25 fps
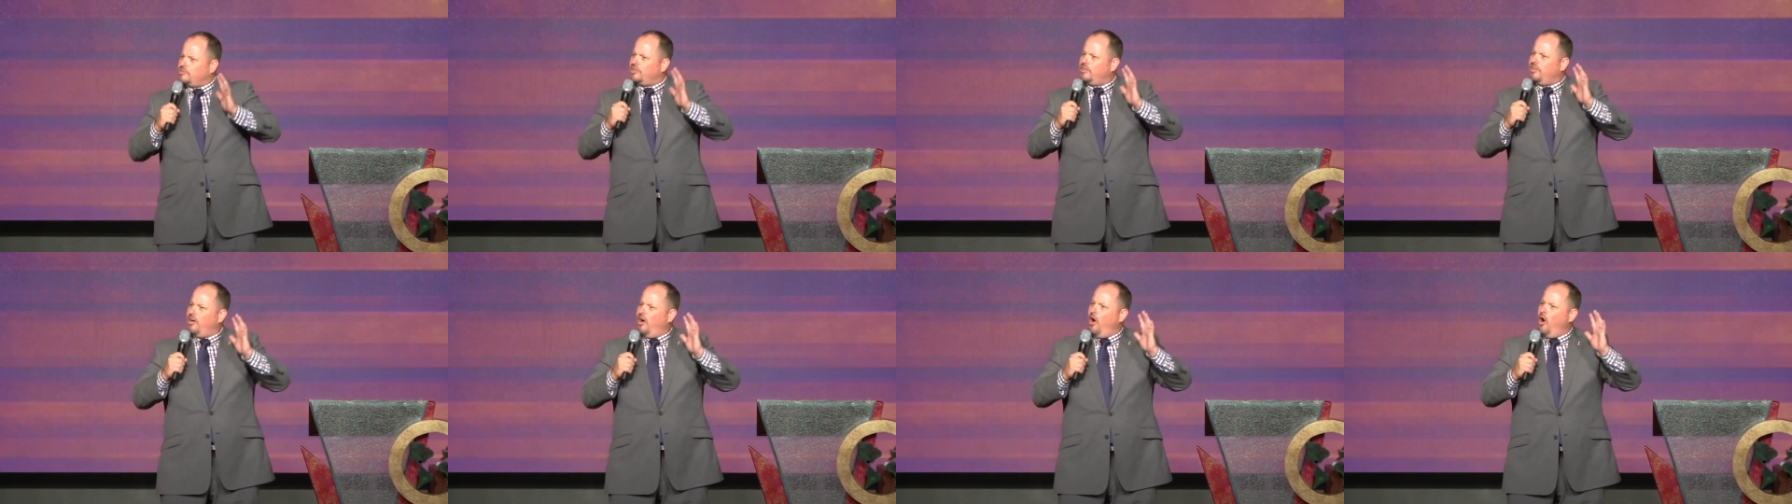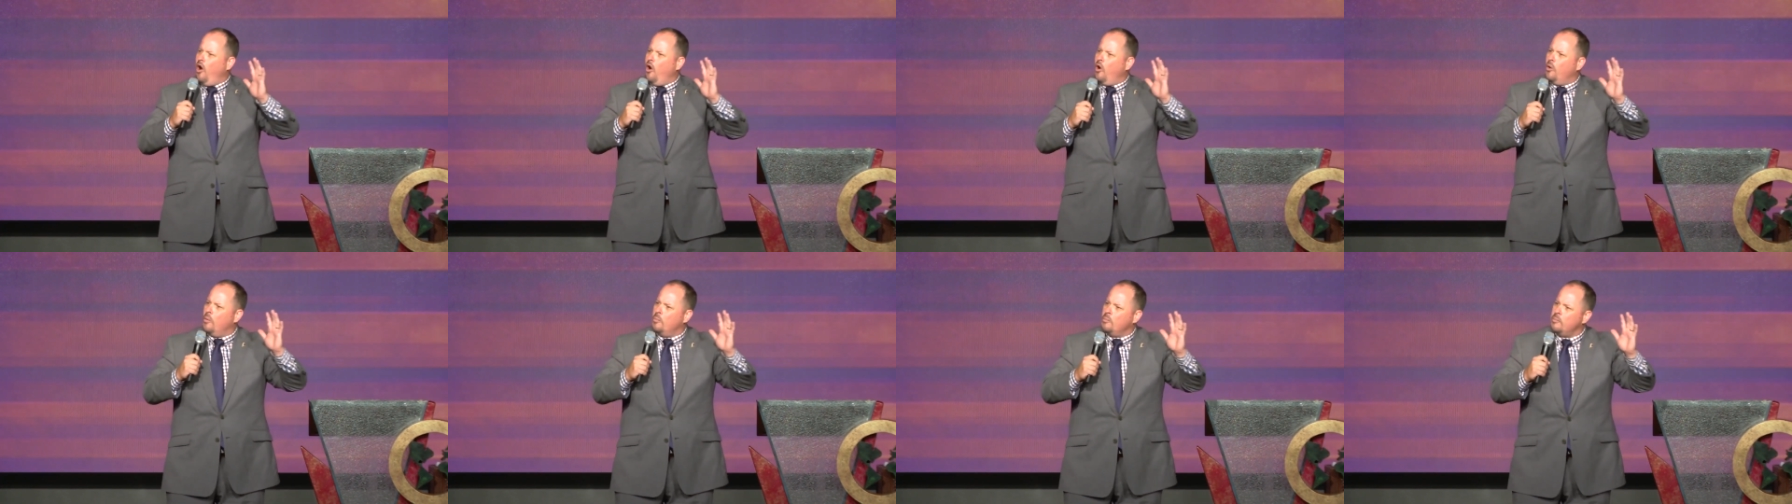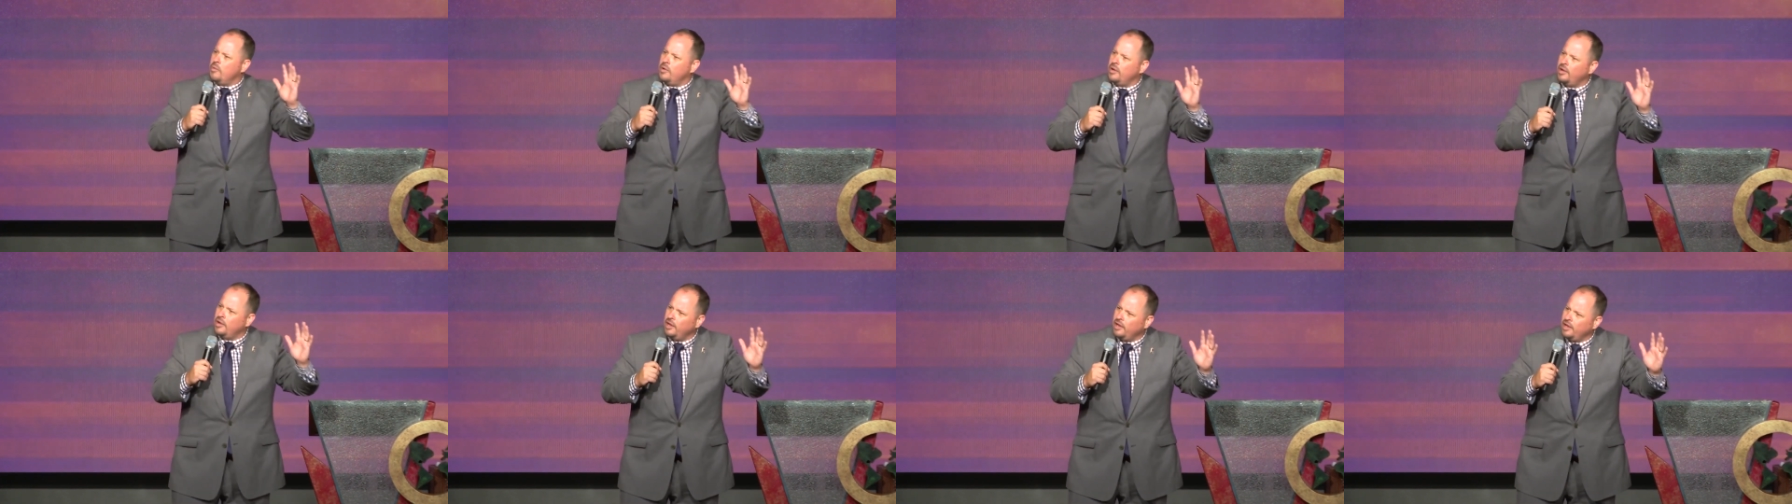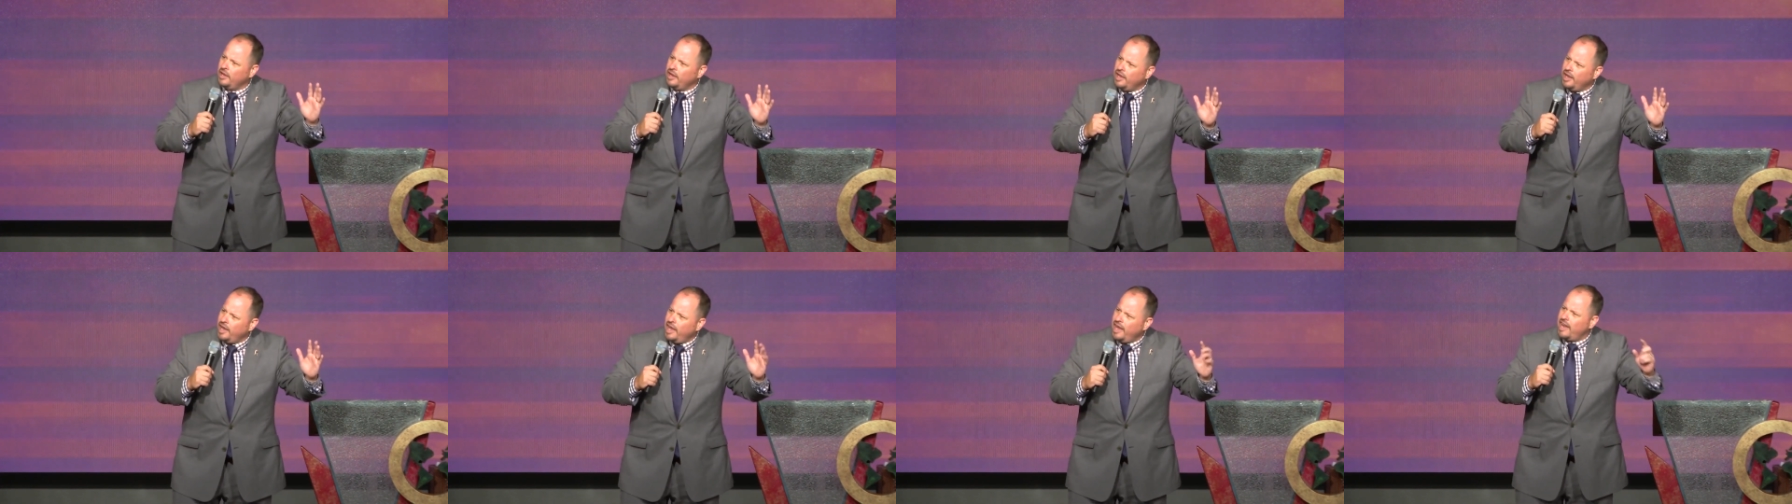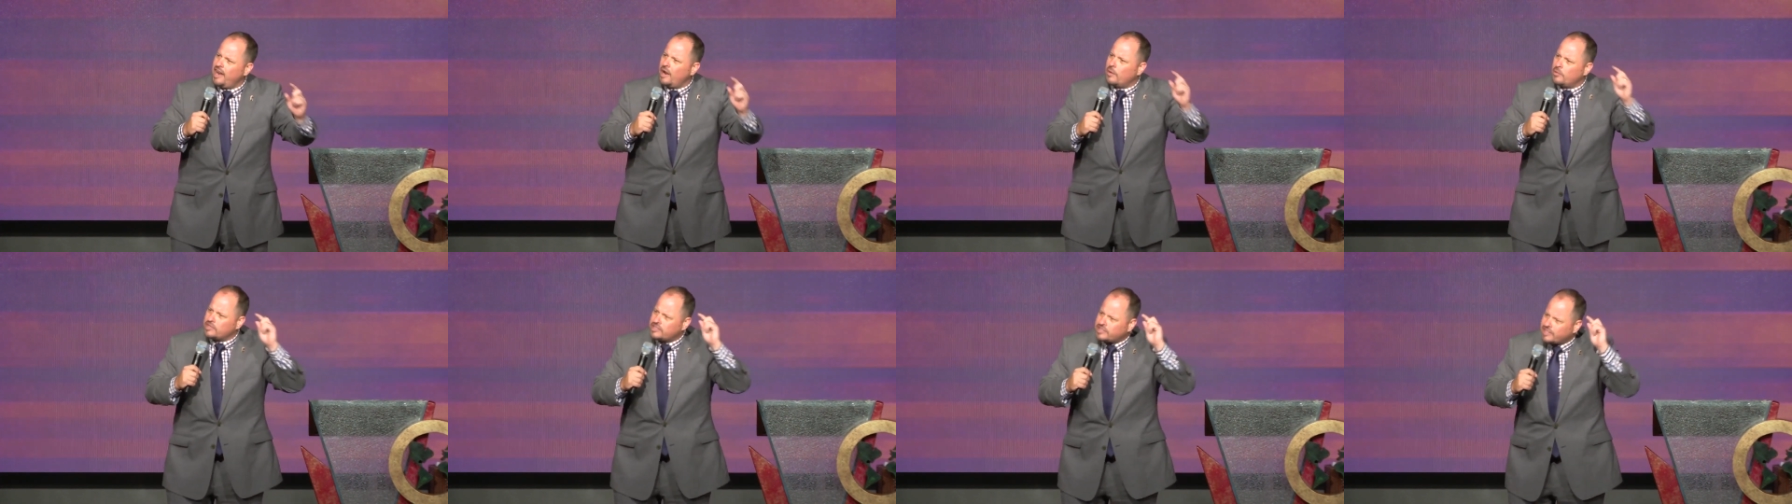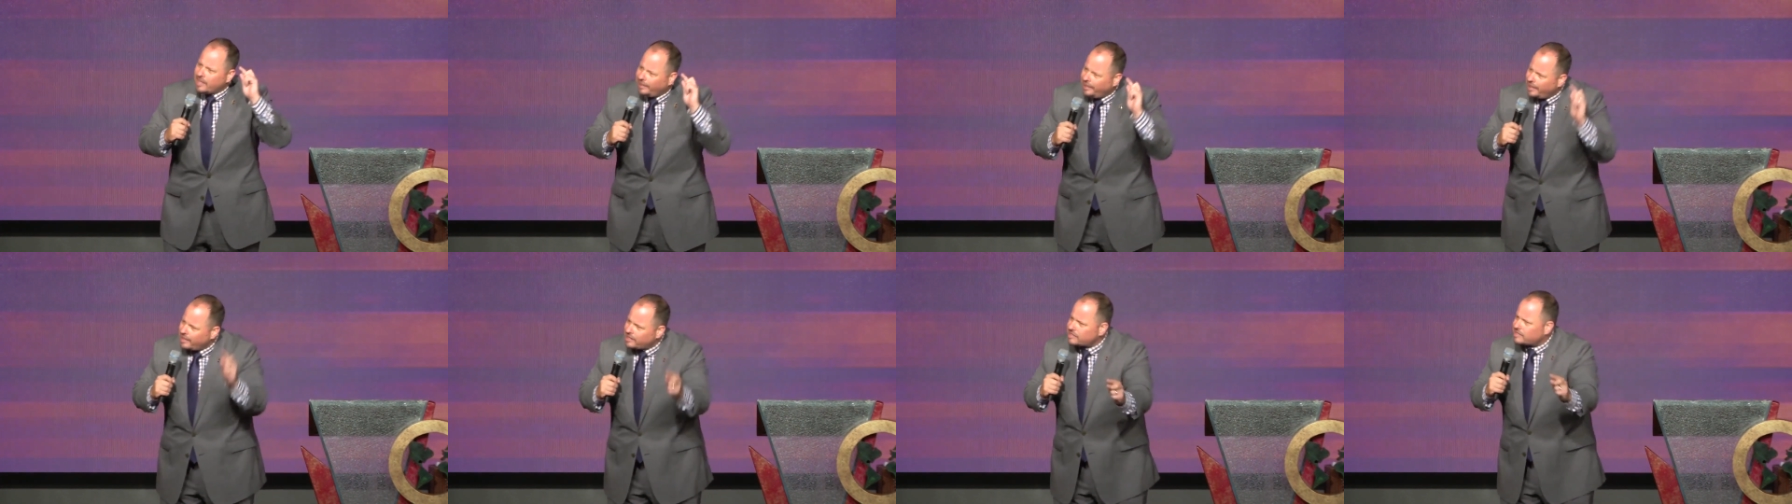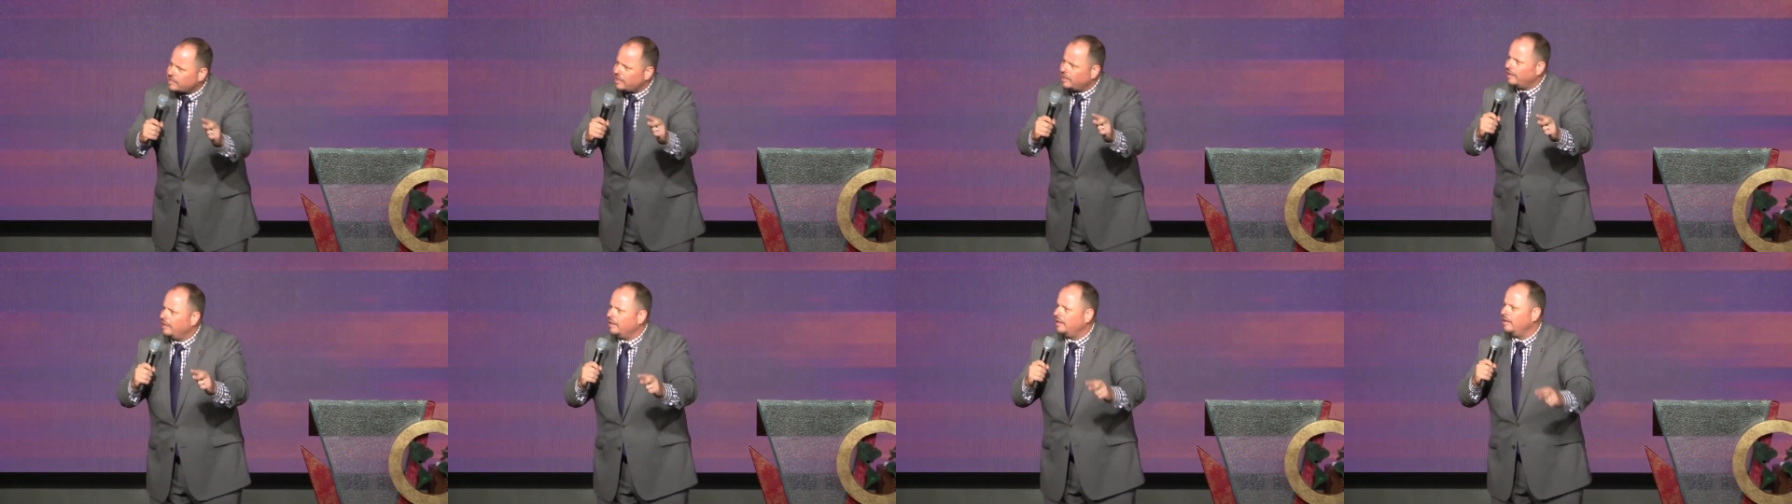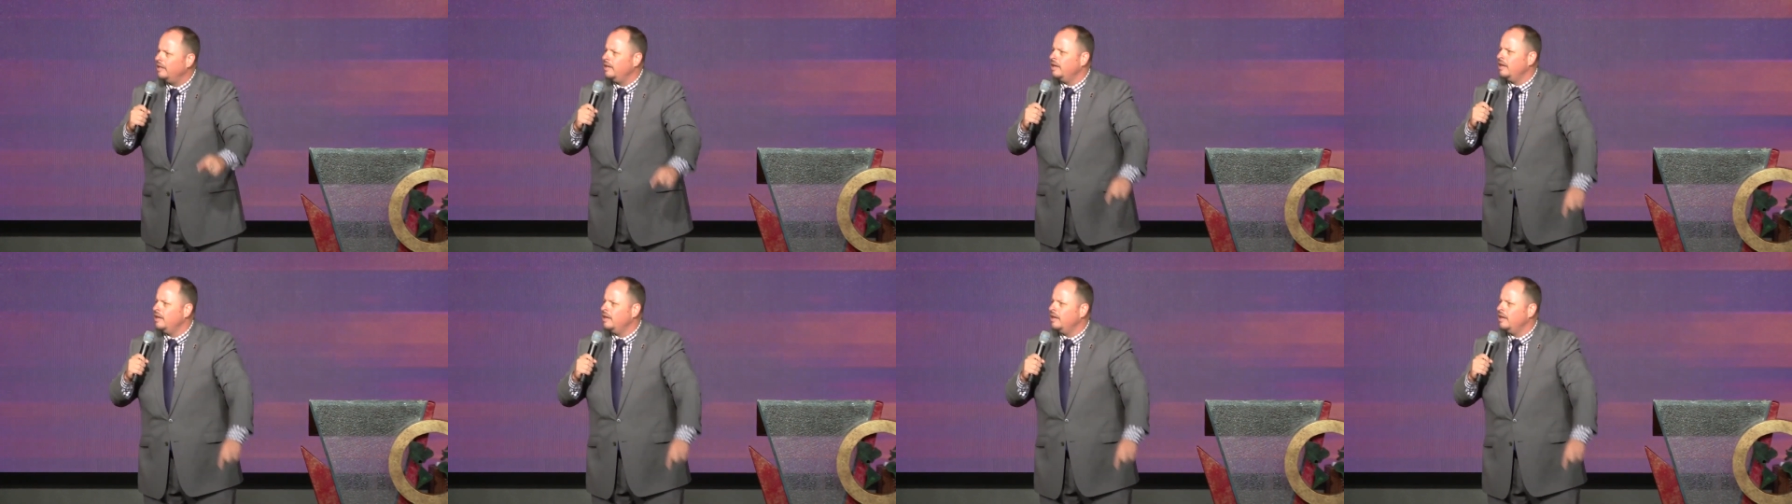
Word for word: to the home and I would say, Listen,